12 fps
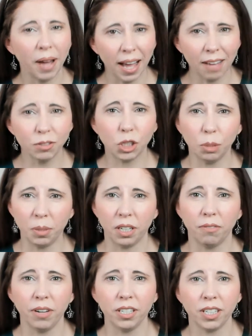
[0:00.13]
have
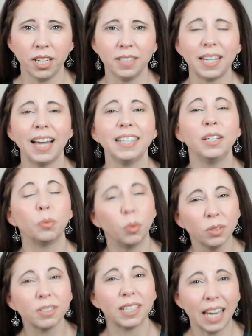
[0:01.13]
duplicate photos and you
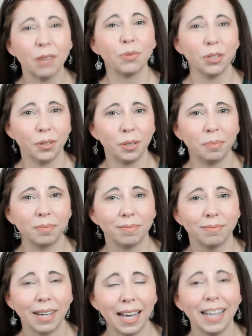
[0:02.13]
want to get rid of them,
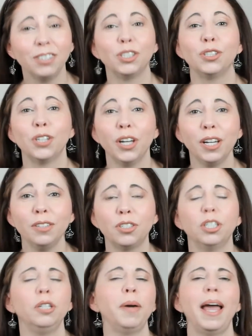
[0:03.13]
and you turn
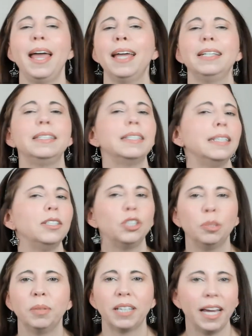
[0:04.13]
to a
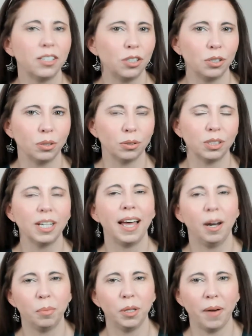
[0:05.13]
deduplication tool to
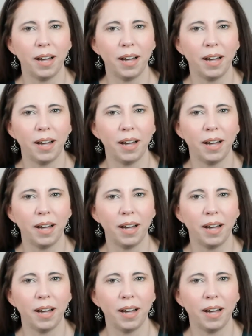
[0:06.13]
help you